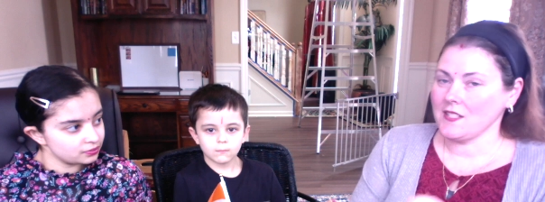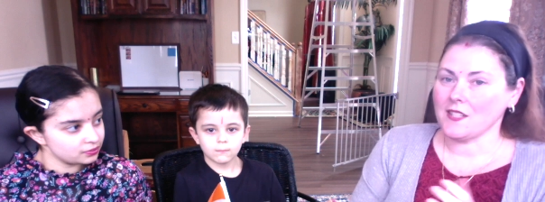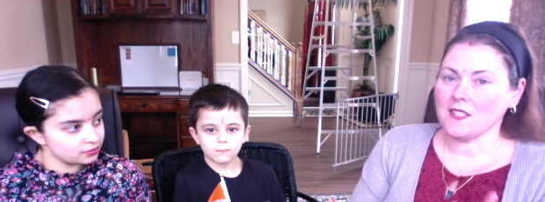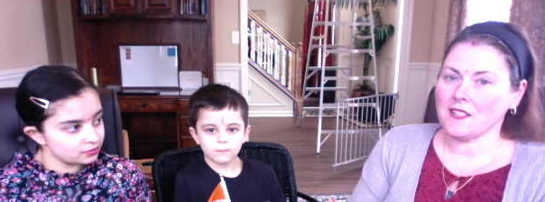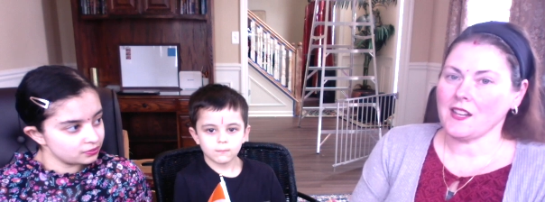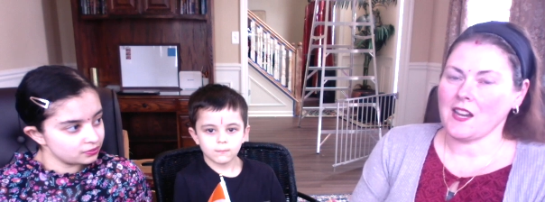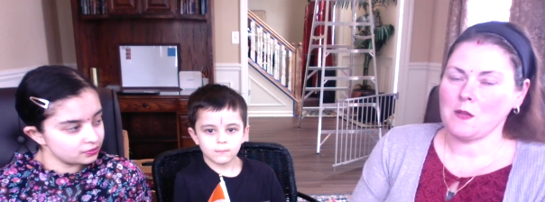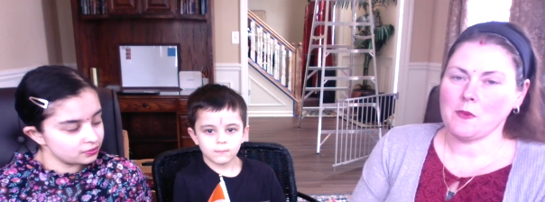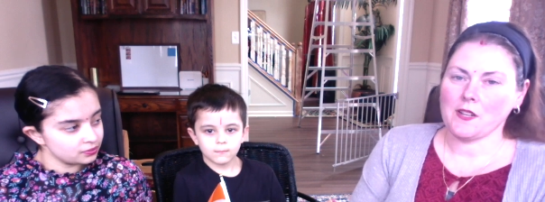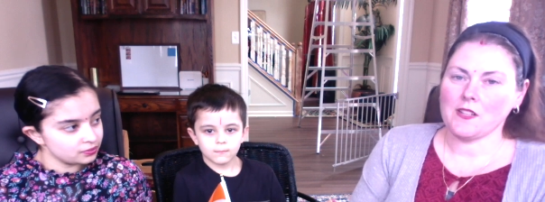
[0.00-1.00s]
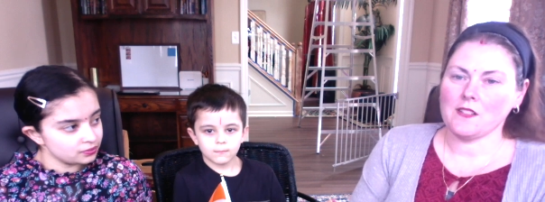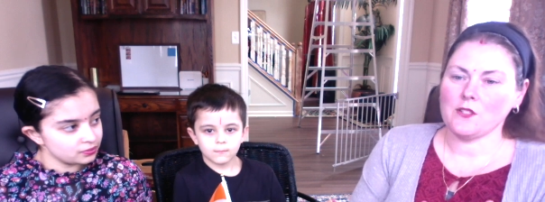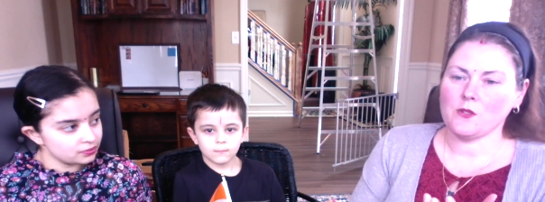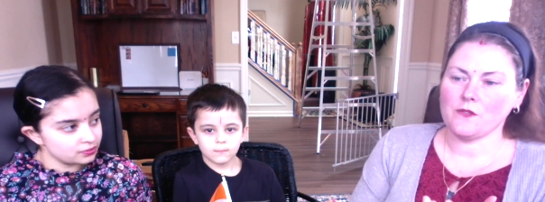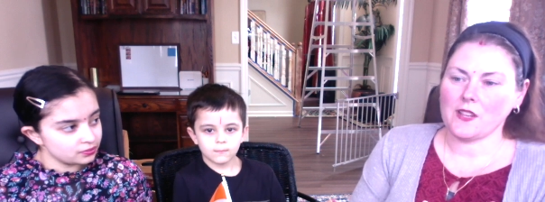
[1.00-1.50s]
Speaker 1: doesn't let anybody in
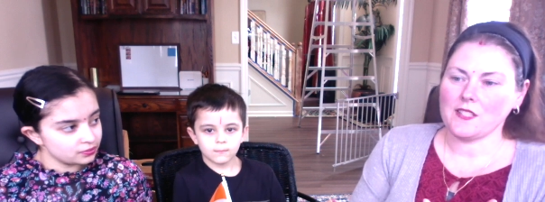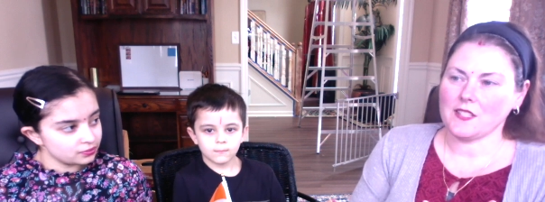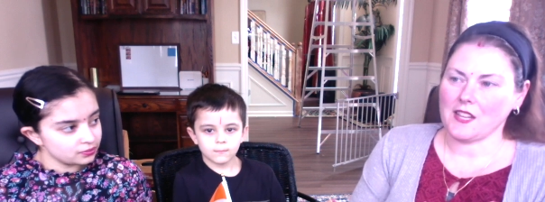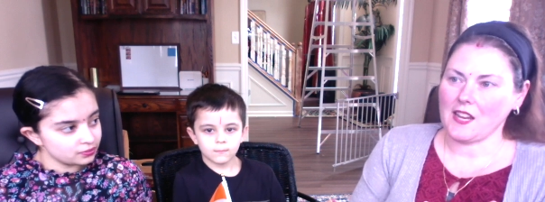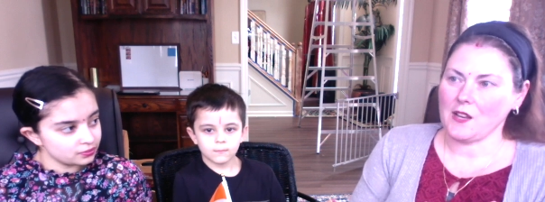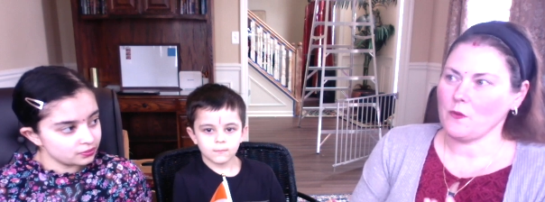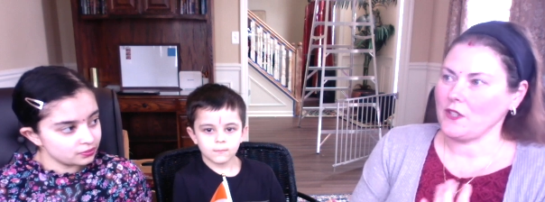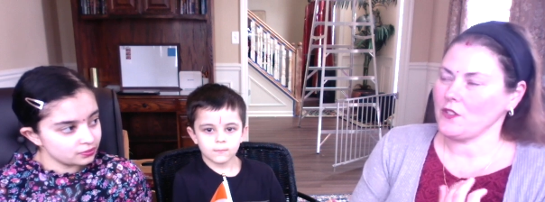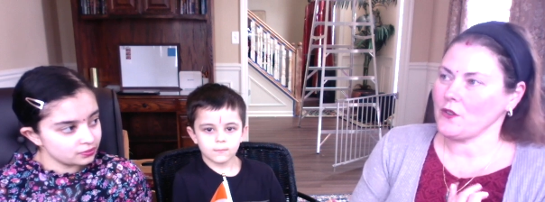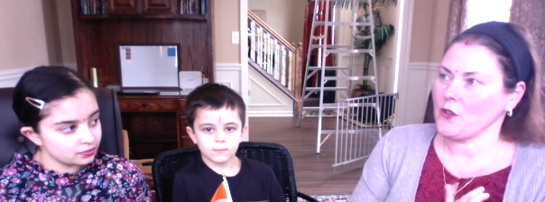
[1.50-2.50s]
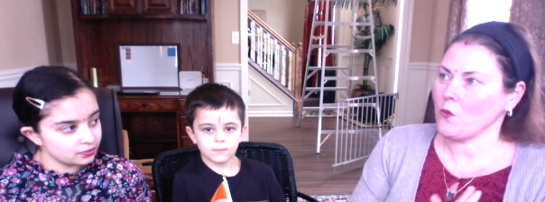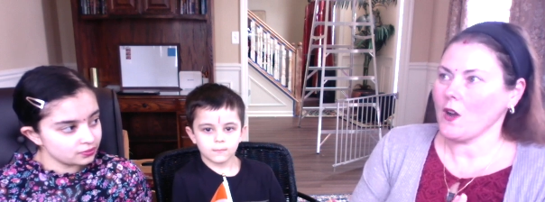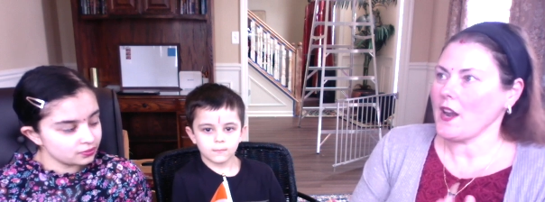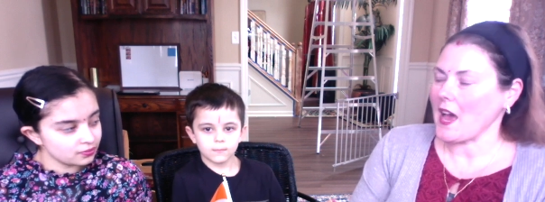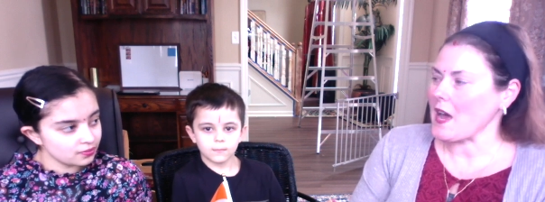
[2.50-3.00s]
to investigate. We don't know
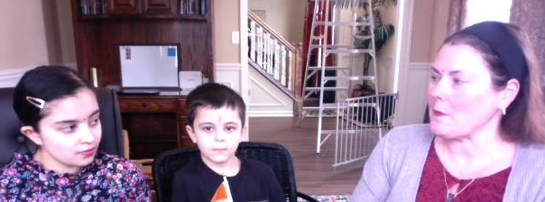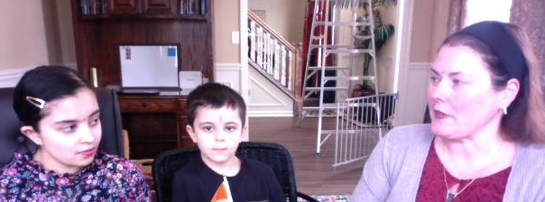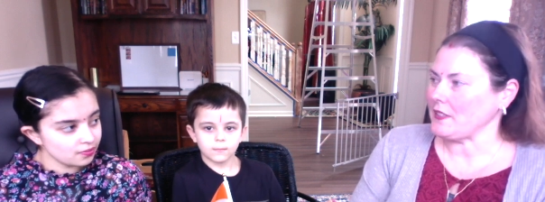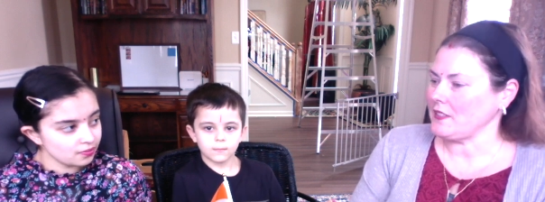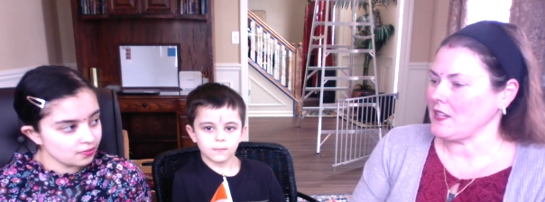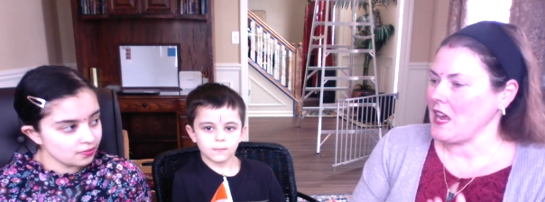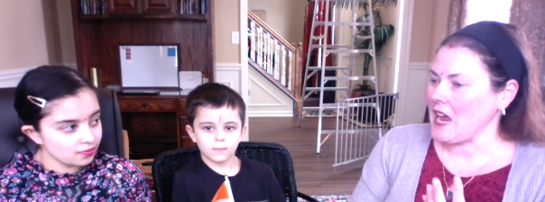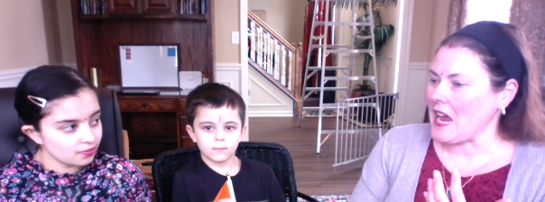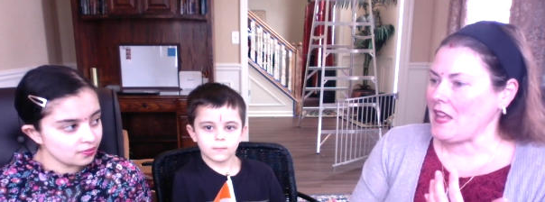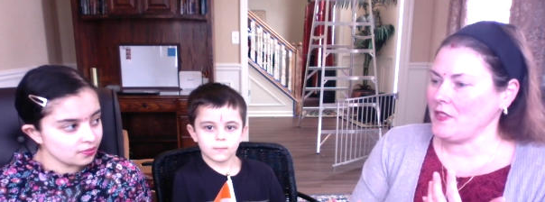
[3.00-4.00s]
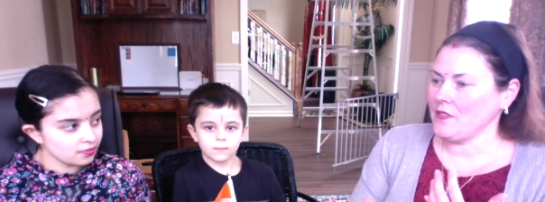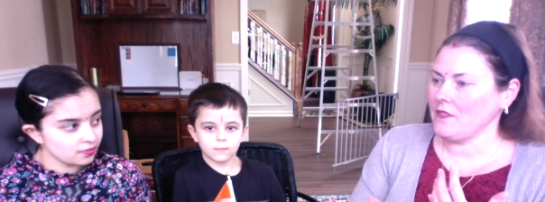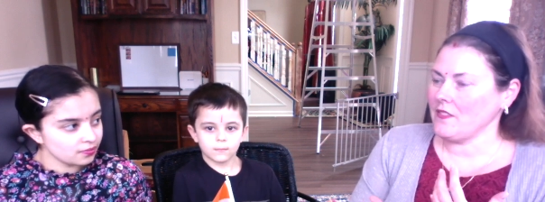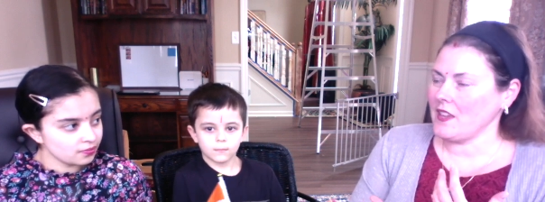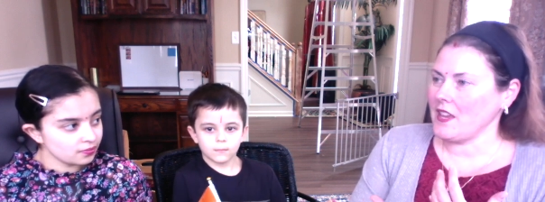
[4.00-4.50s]
what happened, and
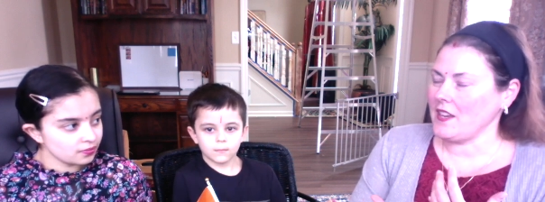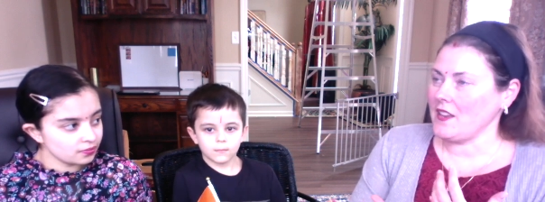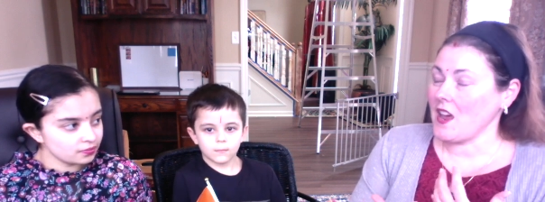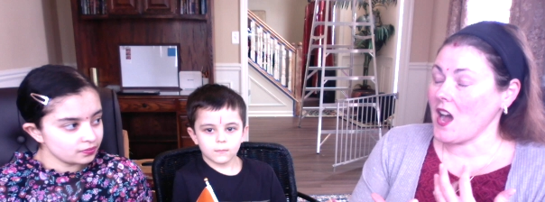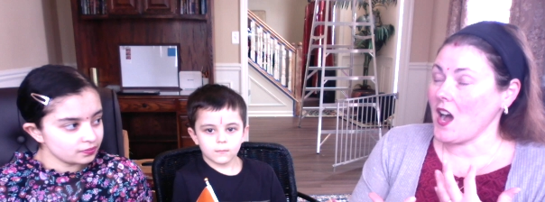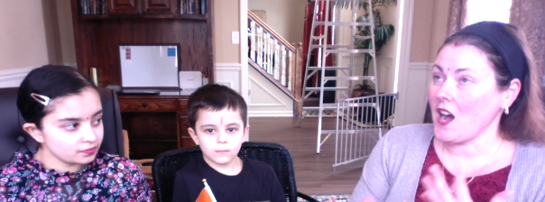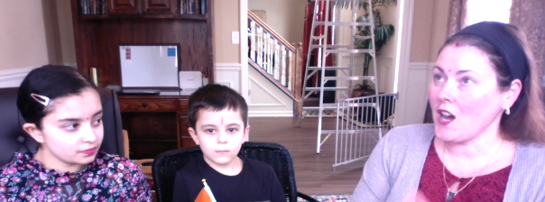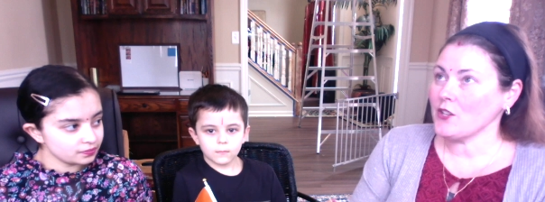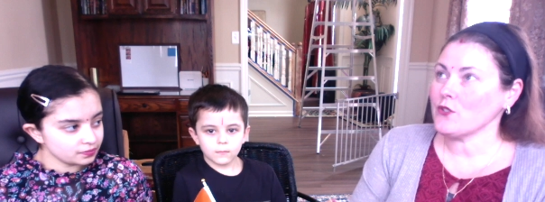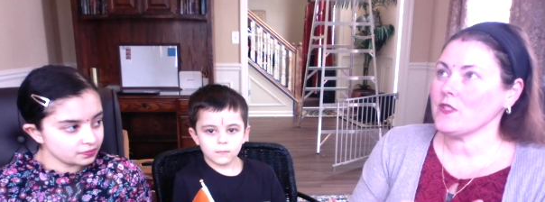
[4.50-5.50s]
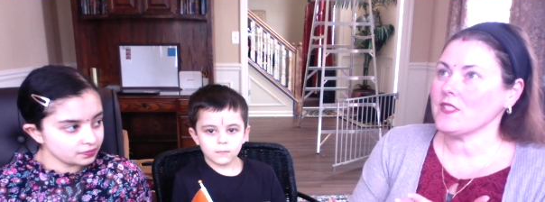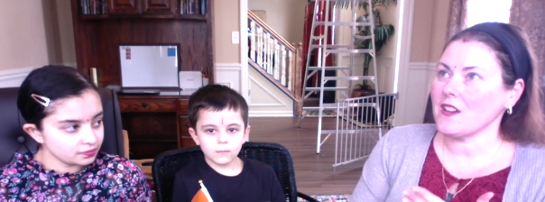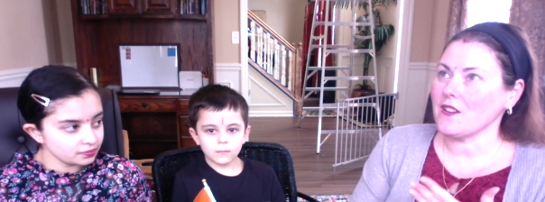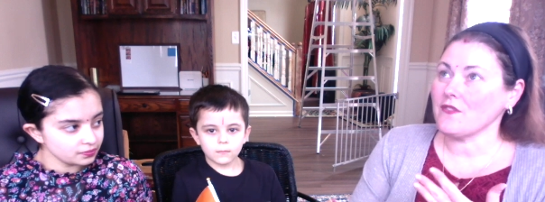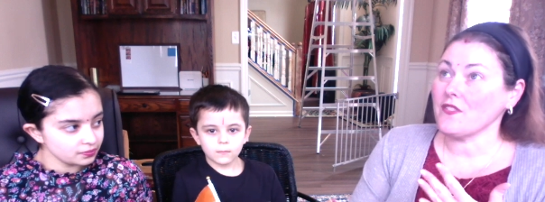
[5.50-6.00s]
and hundreds
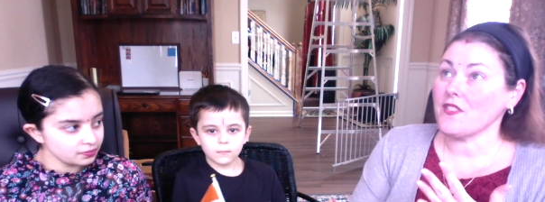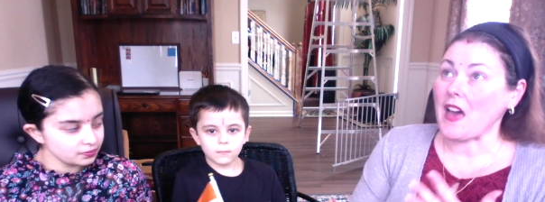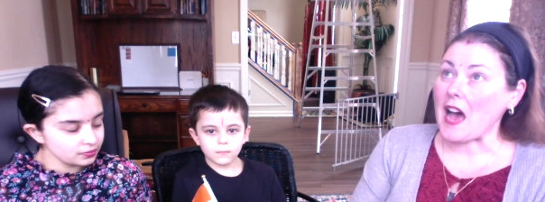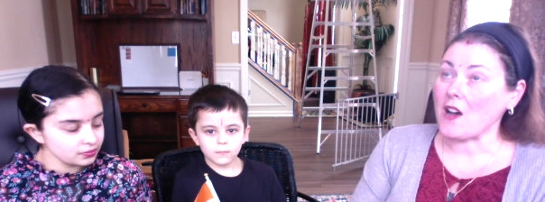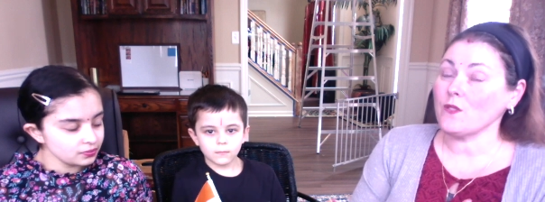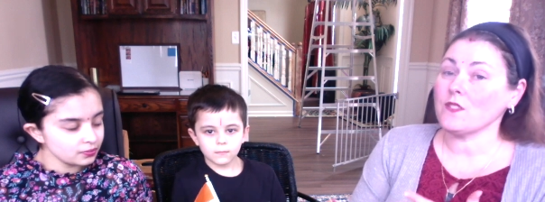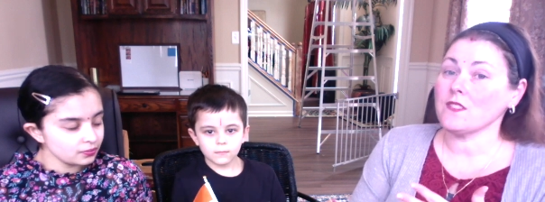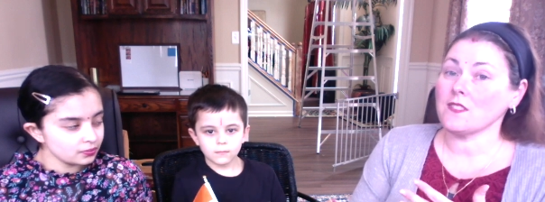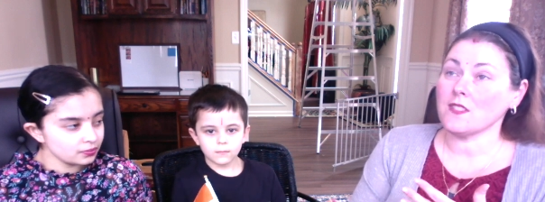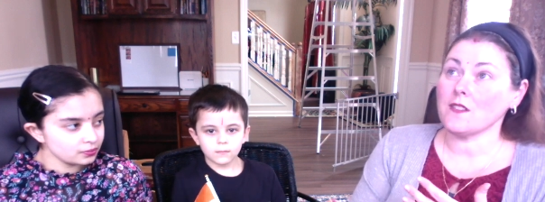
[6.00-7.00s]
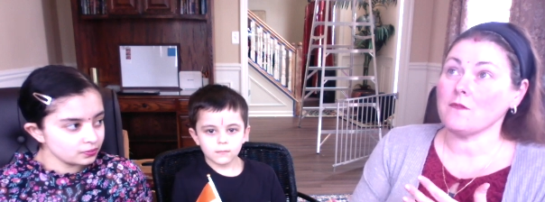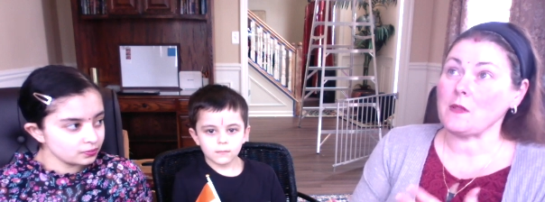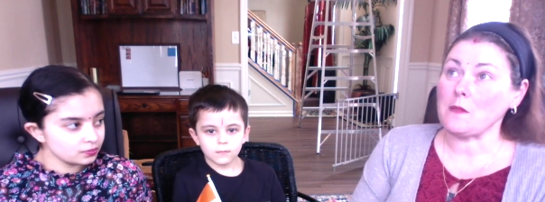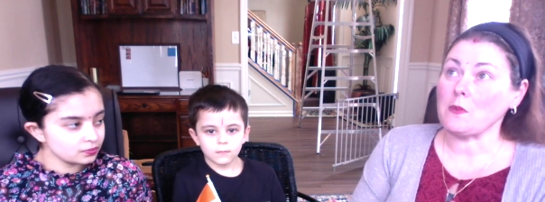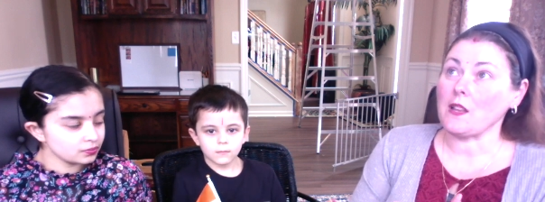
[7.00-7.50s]
of thousands of
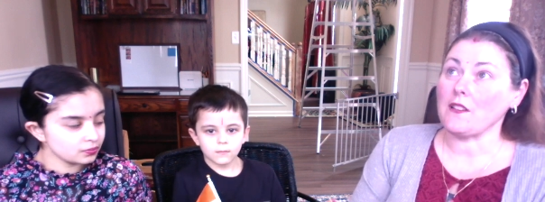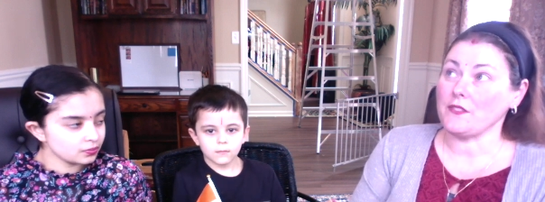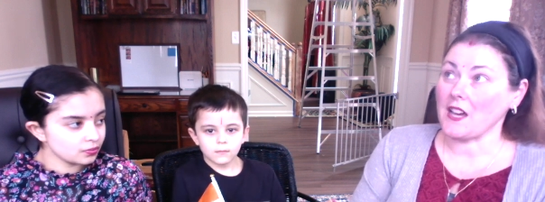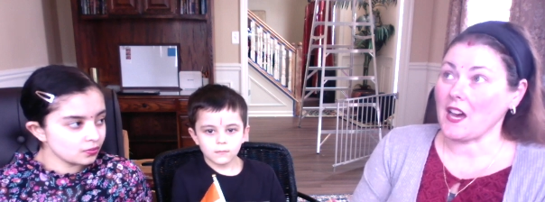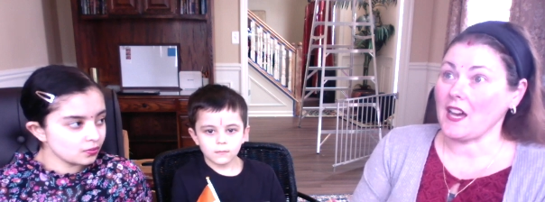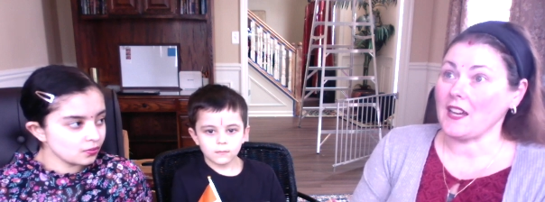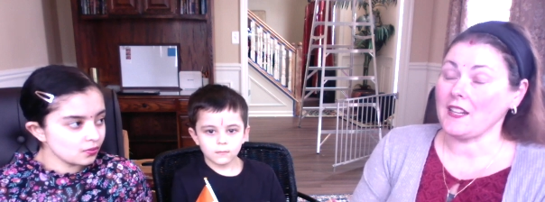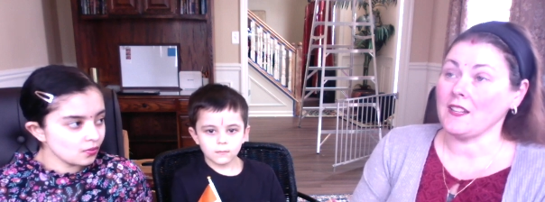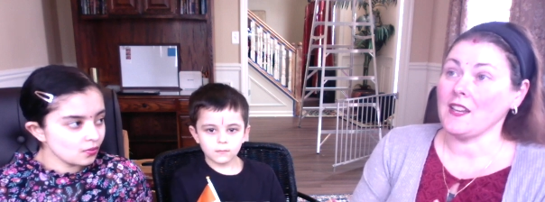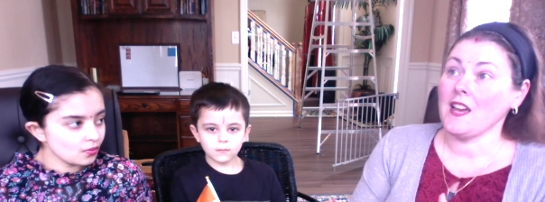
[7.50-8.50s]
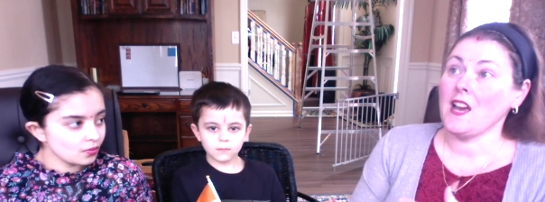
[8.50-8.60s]
people have died.